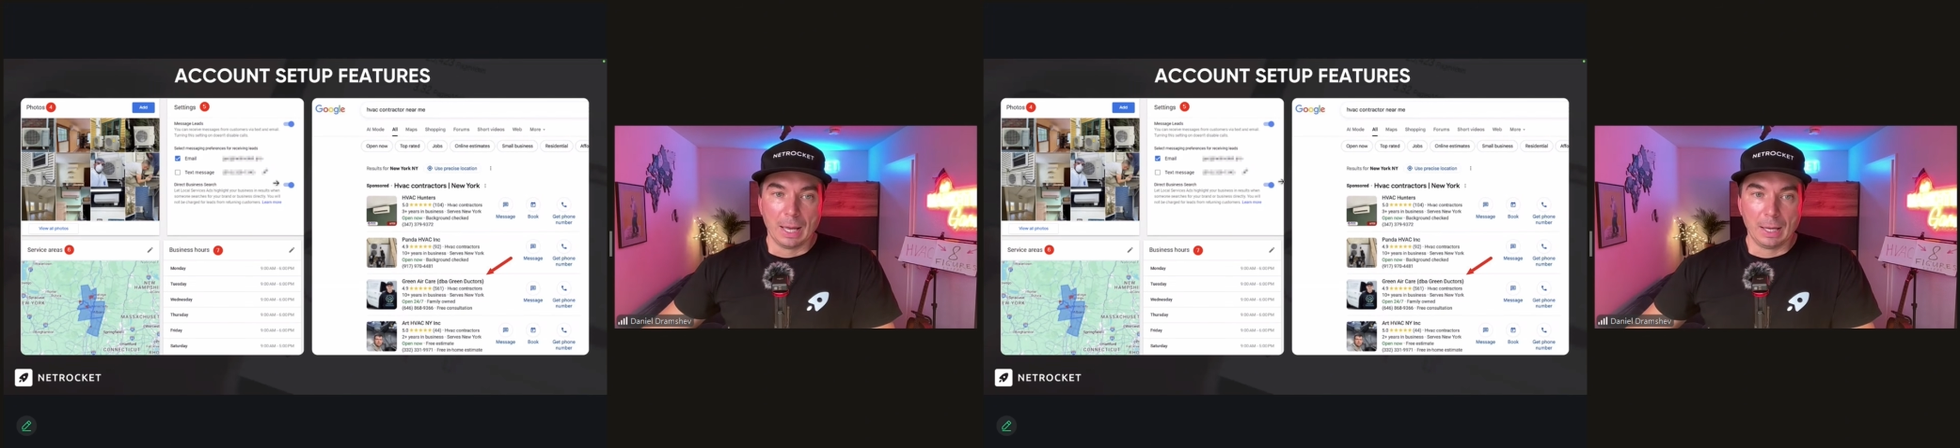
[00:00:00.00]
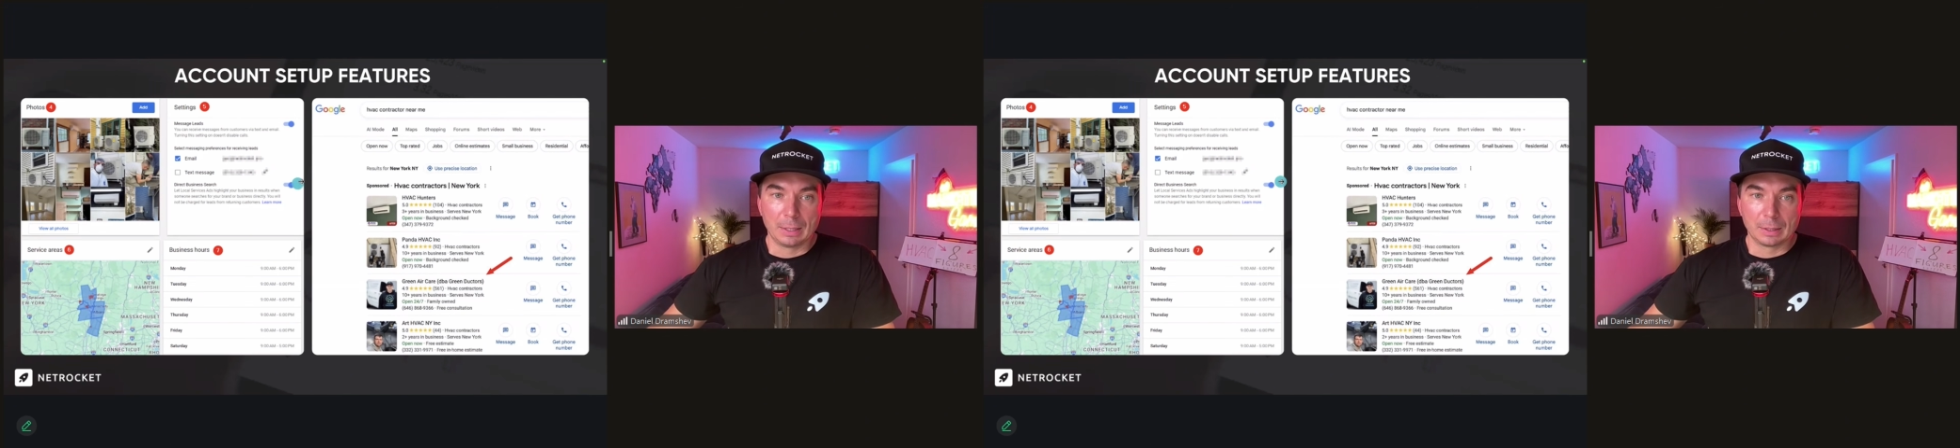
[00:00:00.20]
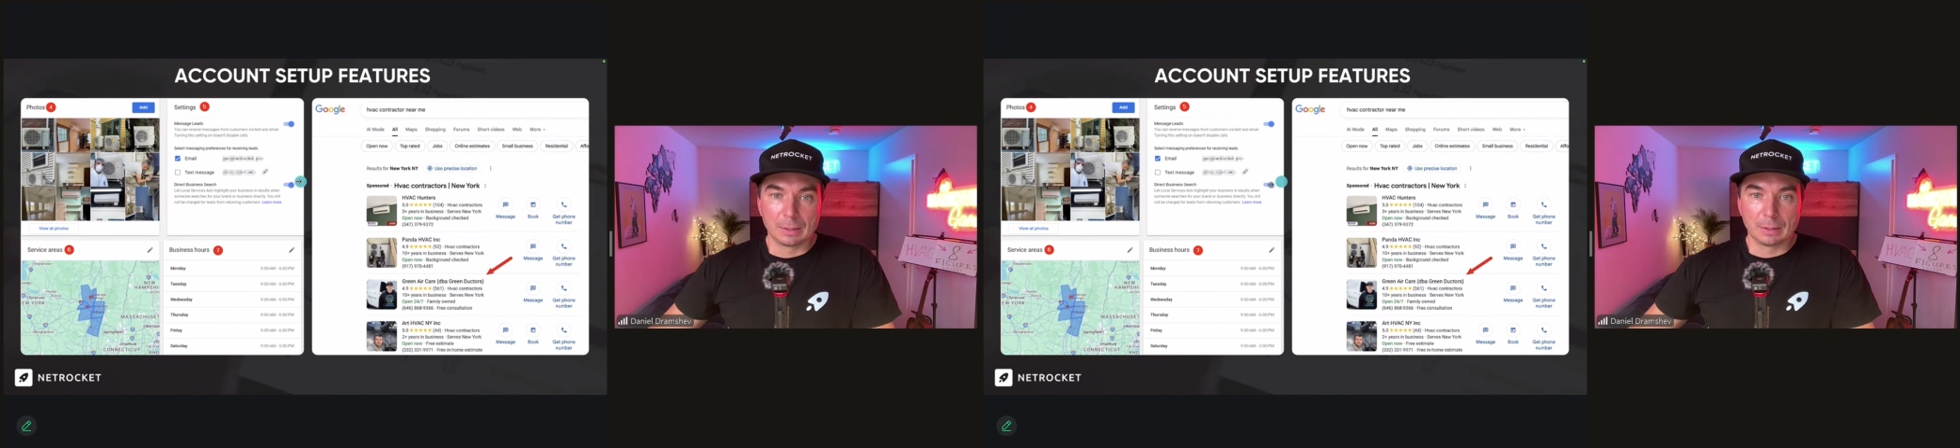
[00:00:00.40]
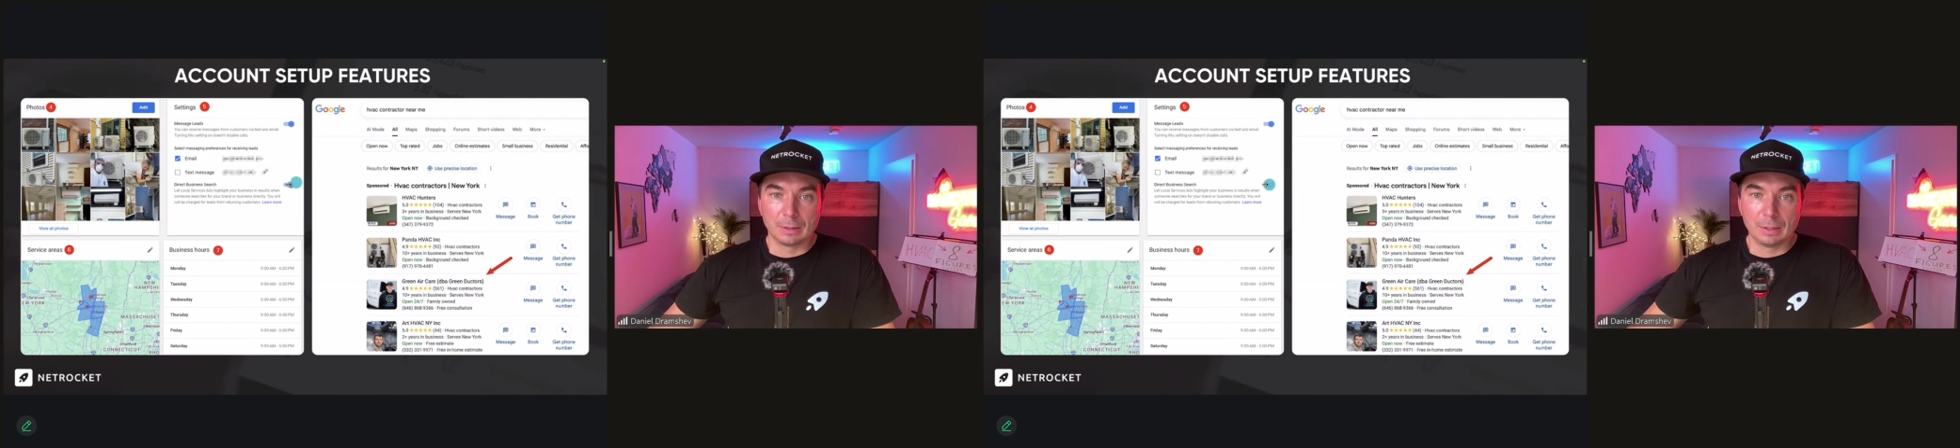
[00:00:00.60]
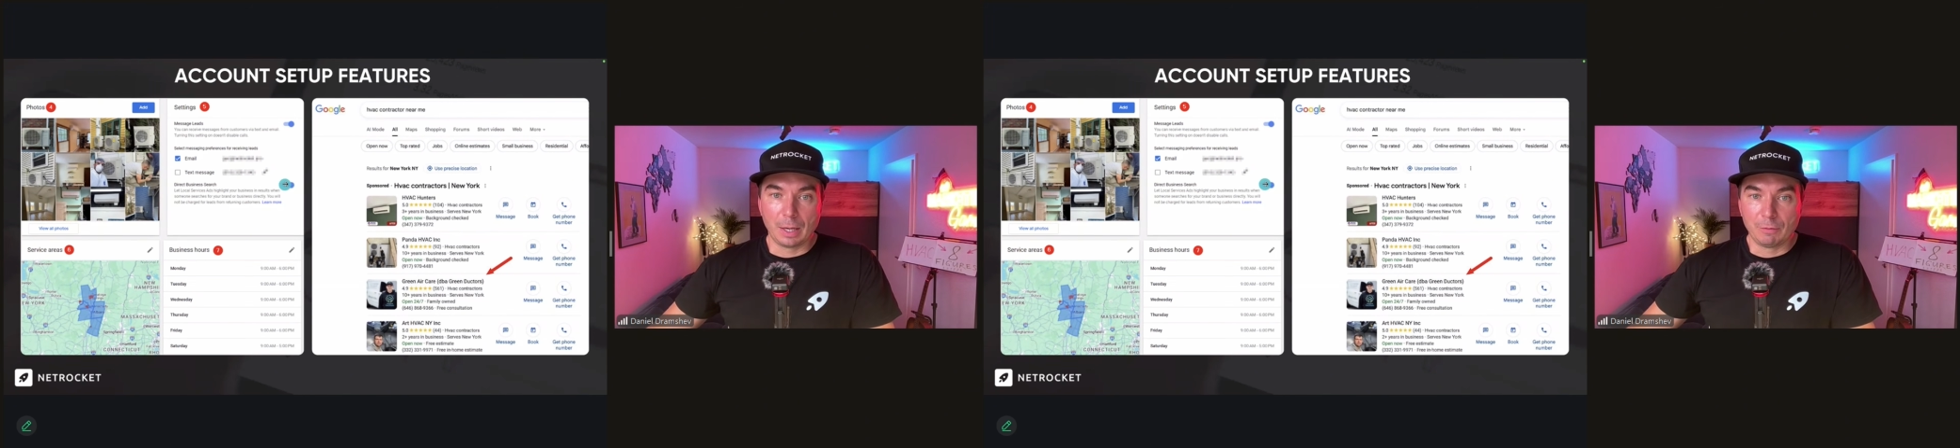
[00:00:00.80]
And
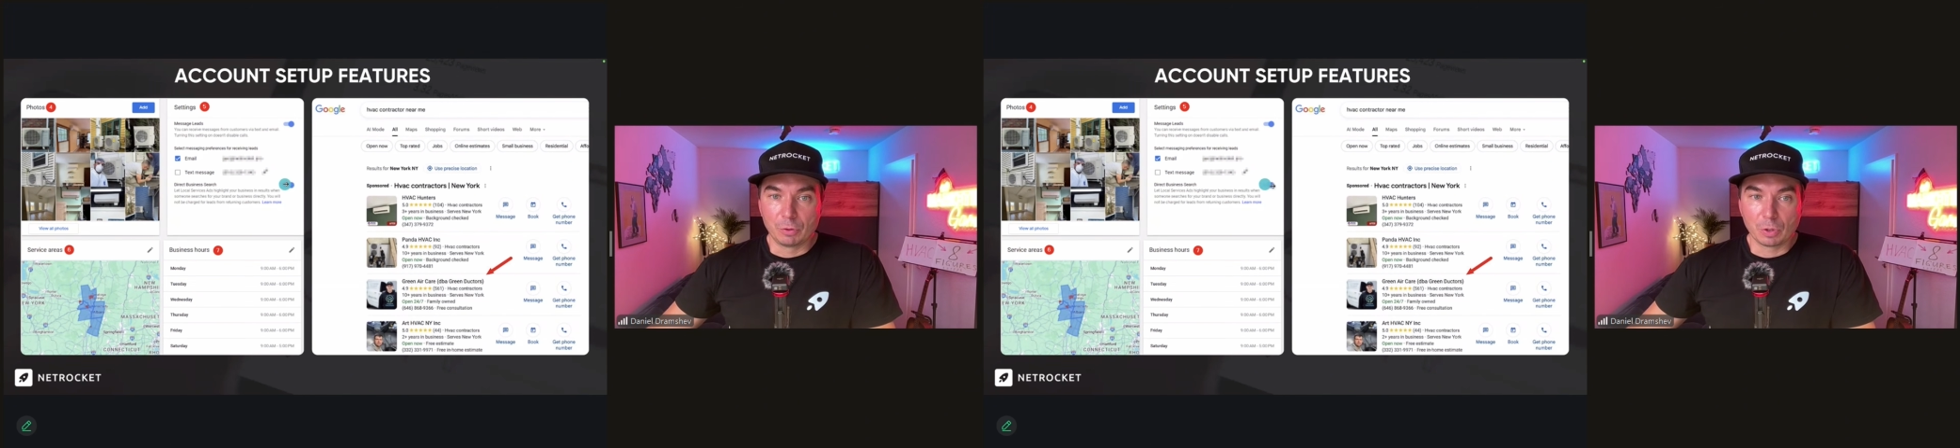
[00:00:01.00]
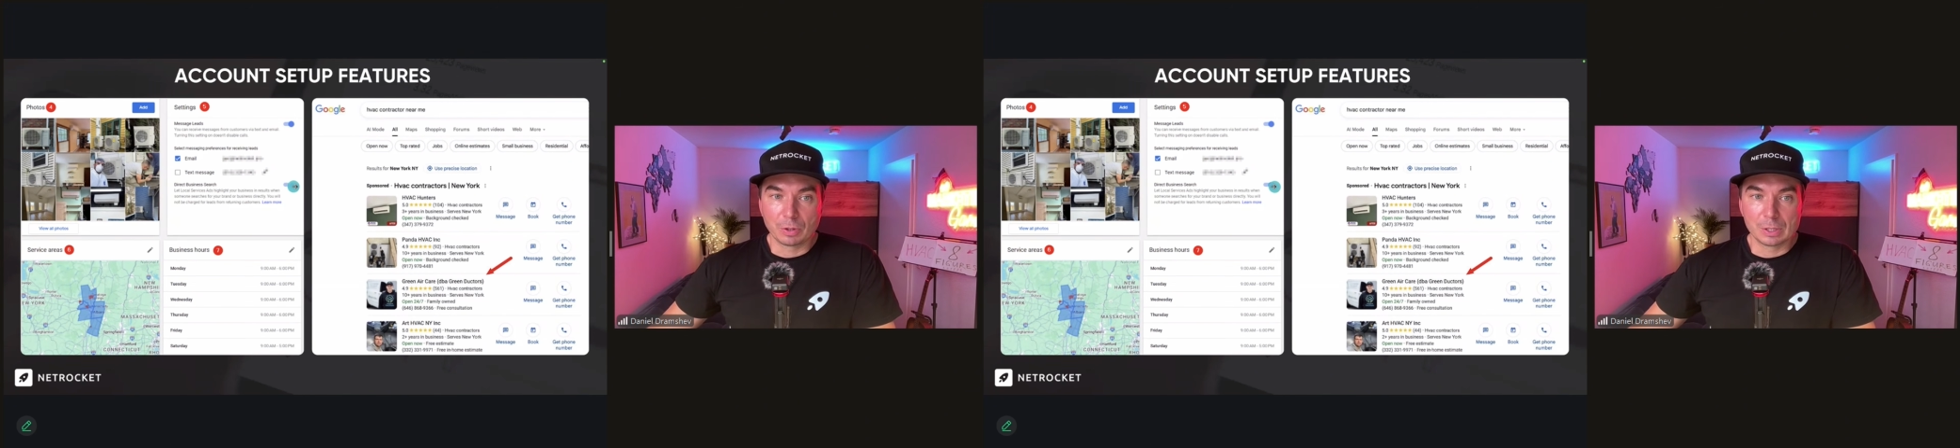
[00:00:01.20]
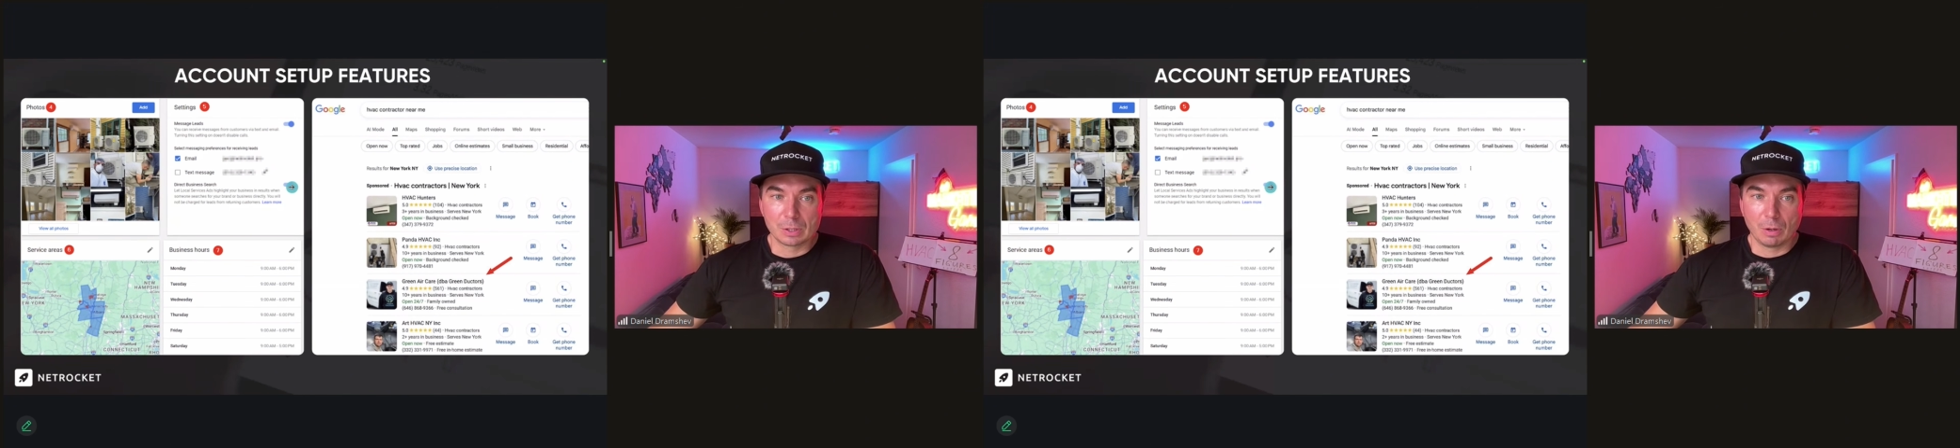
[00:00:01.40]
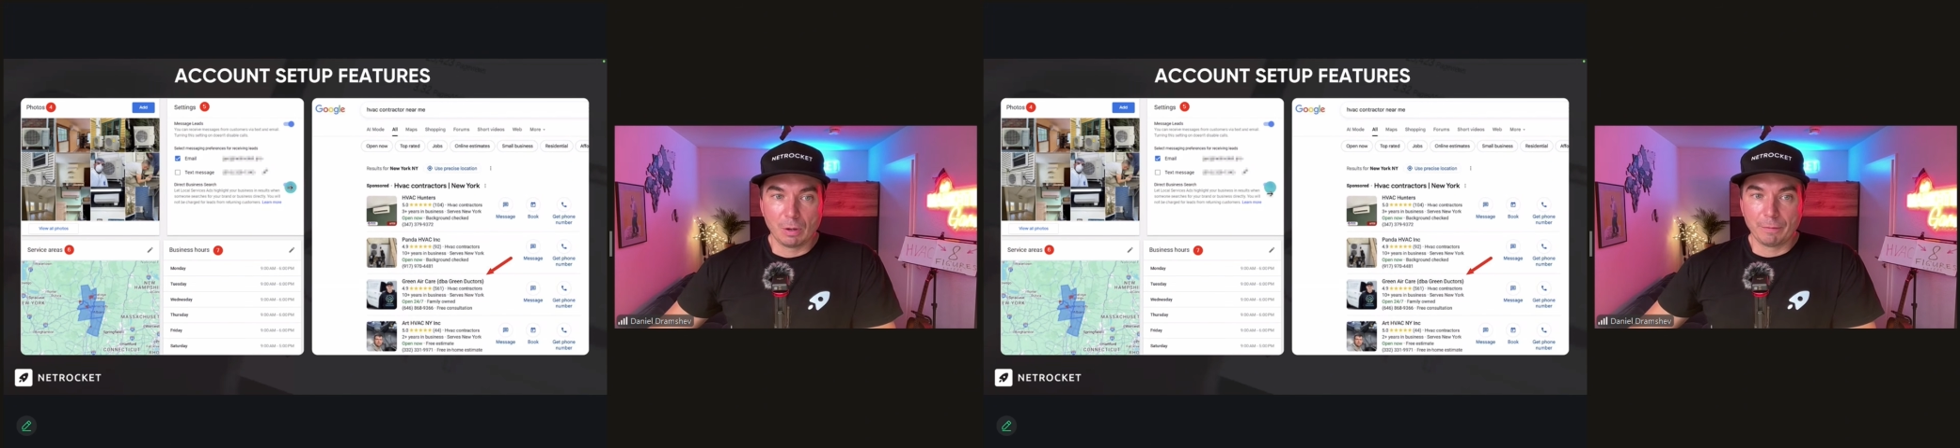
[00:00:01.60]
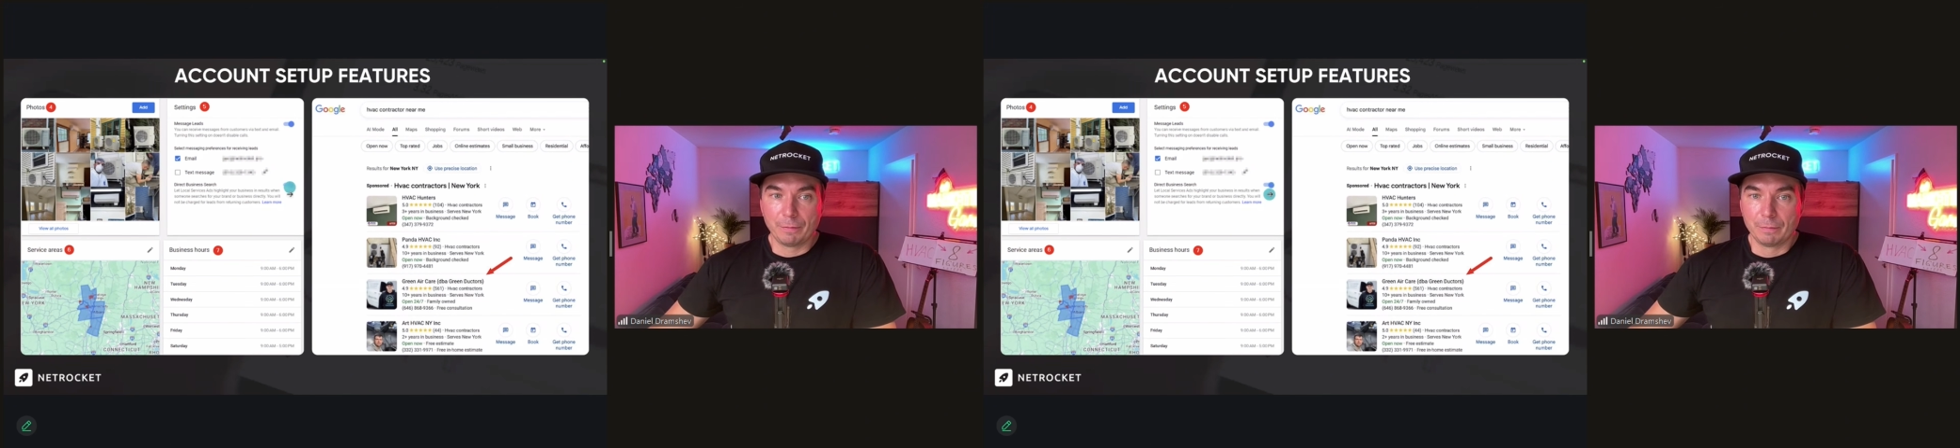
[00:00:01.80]
yeah, if you turn this
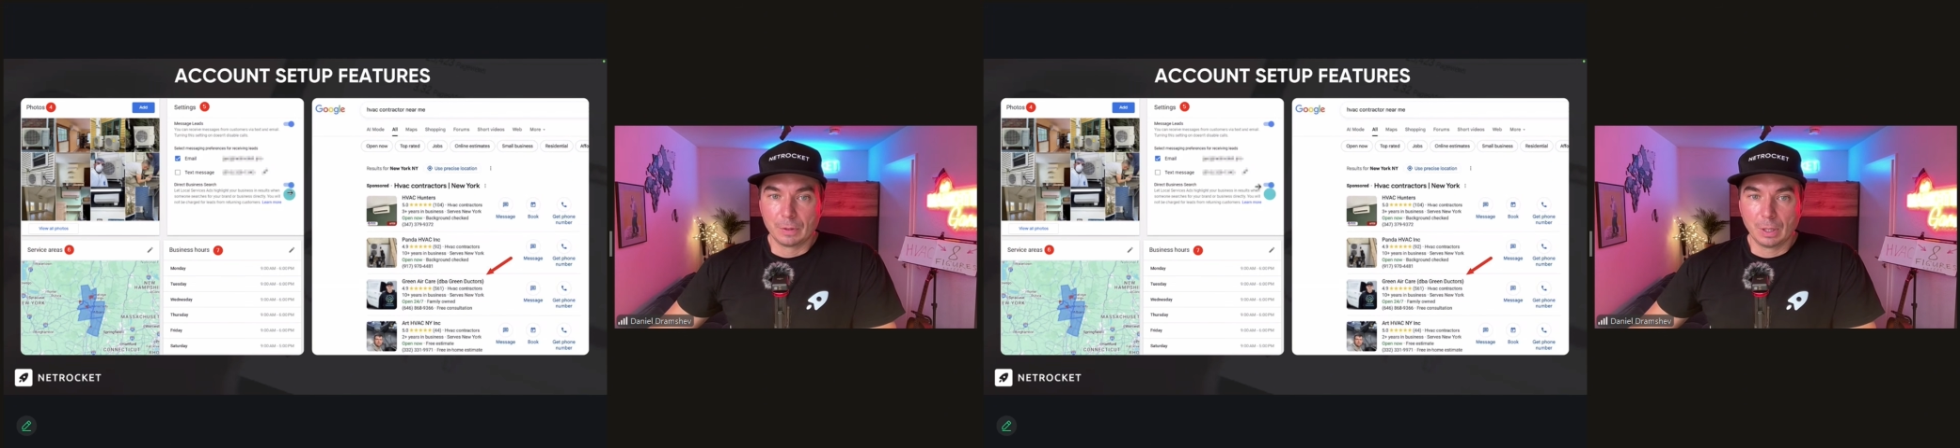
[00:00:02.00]
off,